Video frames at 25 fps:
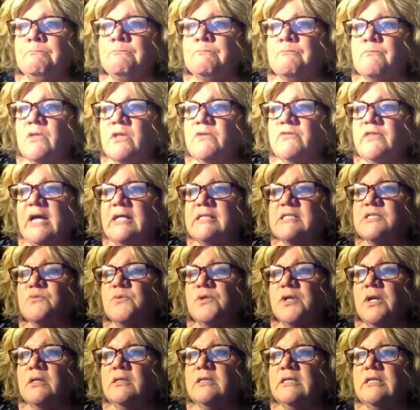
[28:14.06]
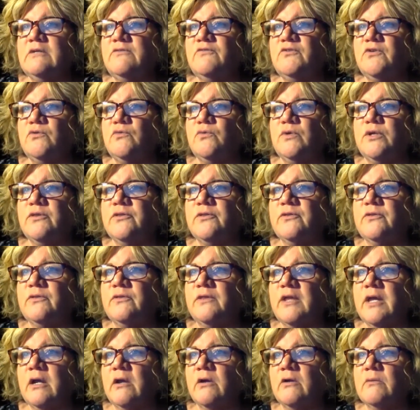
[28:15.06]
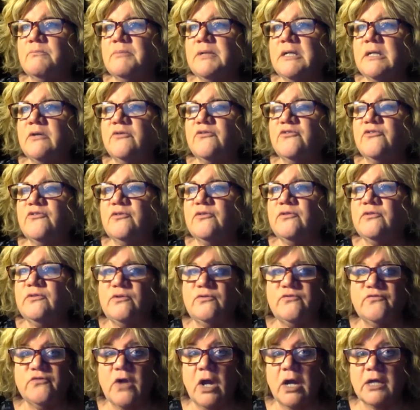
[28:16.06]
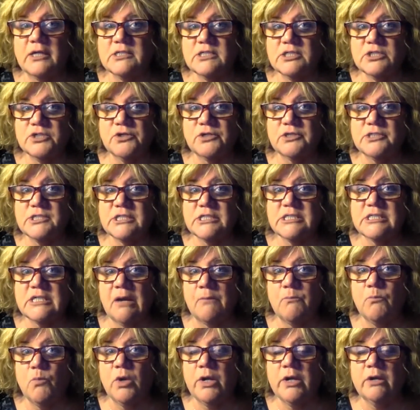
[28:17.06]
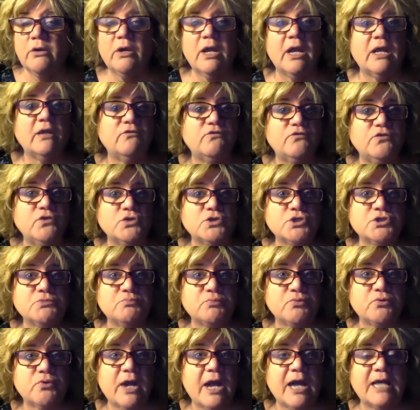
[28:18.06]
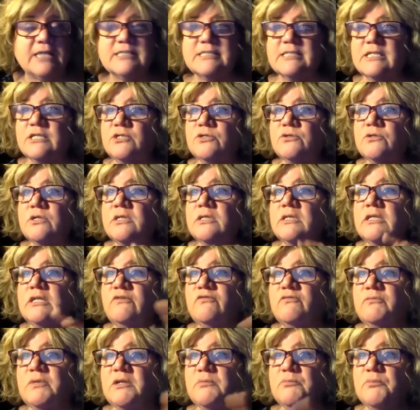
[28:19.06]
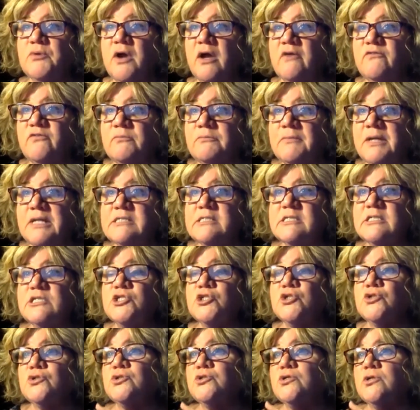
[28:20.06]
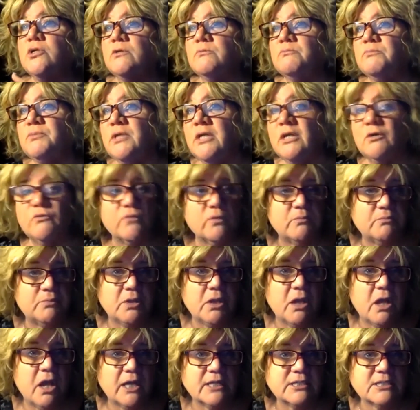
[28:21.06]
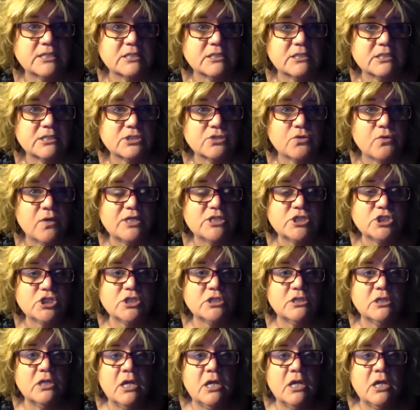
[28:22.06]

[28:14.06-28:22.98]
That's what I'll leave you with there, because you've got to start somewhere. And if you're depressed, and you can leave me a private message or you can hit reply to this question.